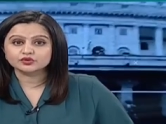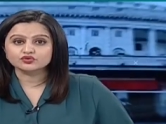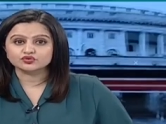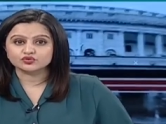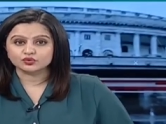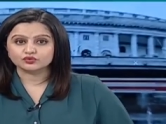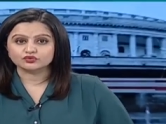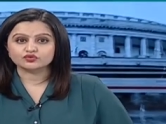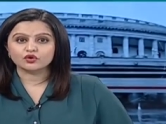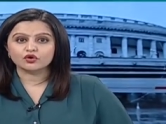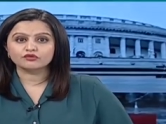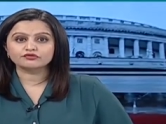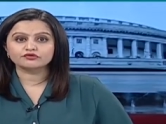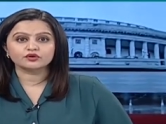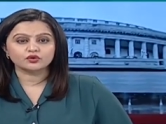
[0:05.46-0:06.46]
zones
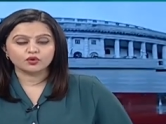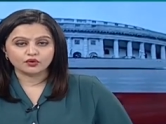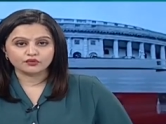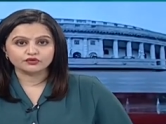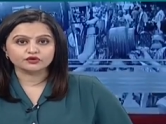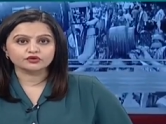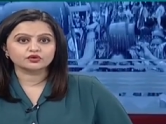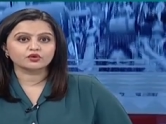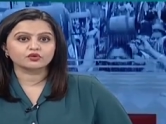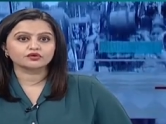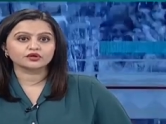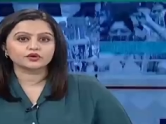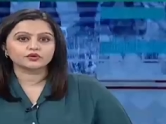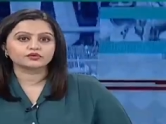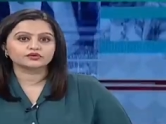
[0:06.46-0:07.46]
of northern
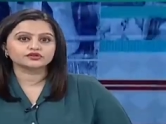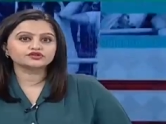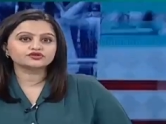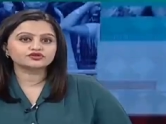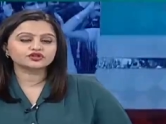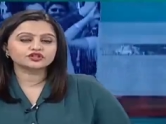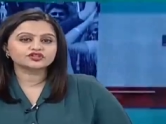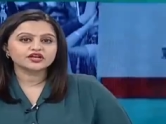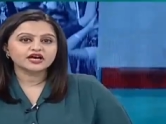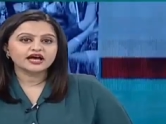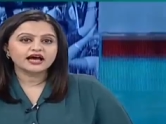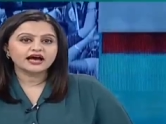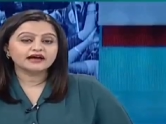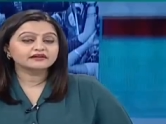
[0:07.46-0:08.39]
Kozhikode district and